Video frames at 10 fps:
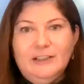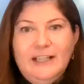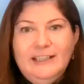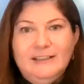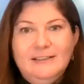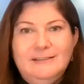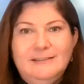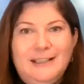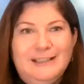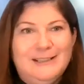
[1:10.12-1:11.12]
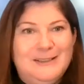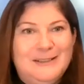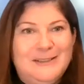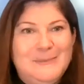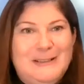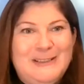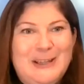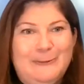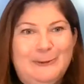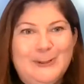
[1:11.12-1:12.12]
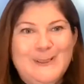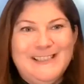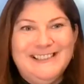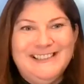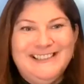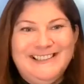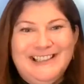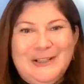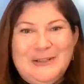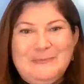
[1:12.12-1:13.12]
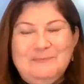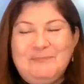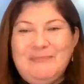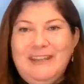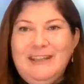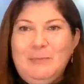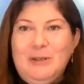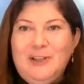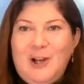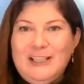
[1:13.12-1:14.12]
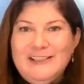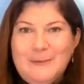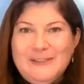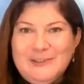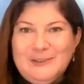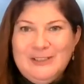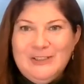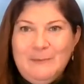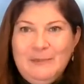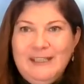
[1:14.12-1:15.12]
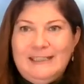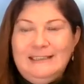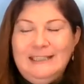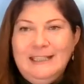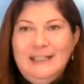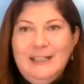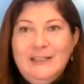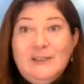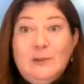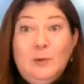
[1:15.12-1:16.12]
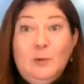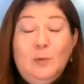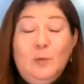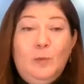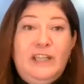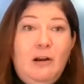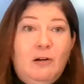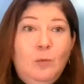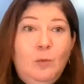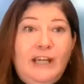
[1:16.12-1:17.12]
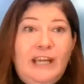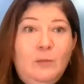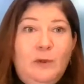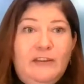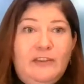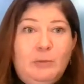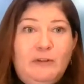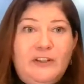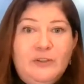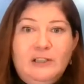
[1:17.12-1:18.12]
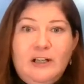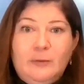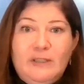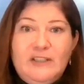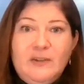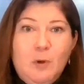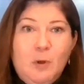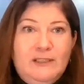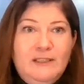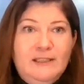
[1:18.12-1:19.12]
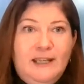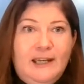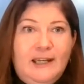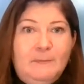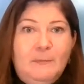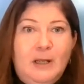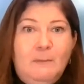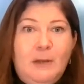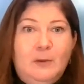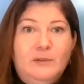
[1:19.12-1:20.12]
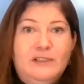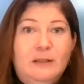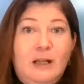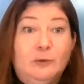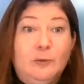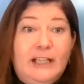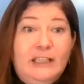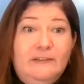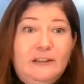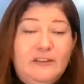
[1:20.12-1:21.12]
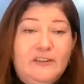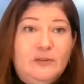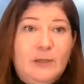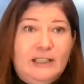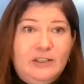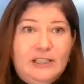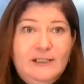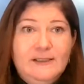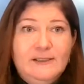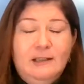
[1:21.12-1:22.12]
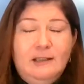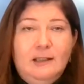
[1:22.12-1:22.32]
here. I can speak to that first, but colleagues absolutely jump in. So we are working with the provincial government at the moment about a variety of different strategies.